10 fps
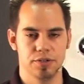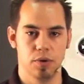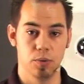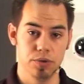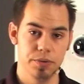
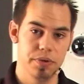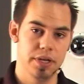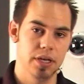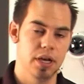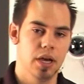I hope I
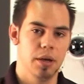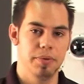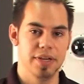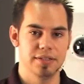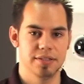was able to
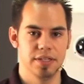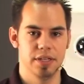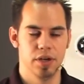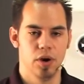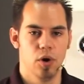give you a
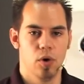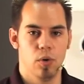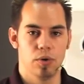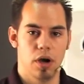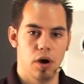basic
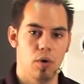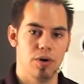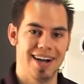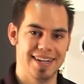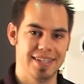understanding of the
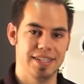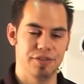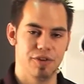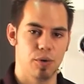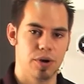concept and the
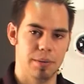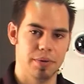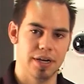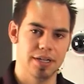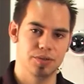features
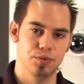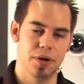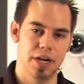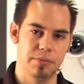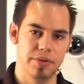of the
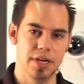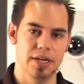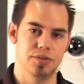VideoNetBox.